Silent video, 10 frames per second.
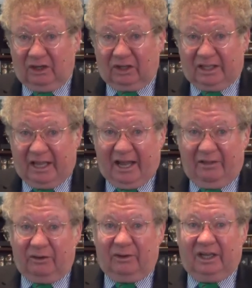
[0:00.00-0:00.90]
They're
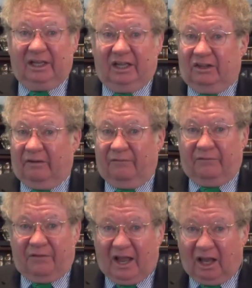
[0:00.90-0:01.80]
gathering in the
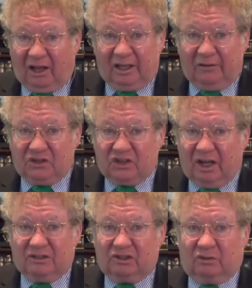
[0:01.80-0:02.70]
valley of
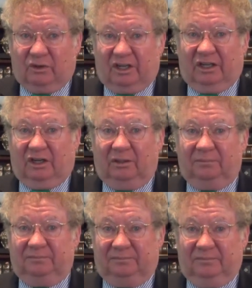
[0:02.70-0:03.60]
Jezreel,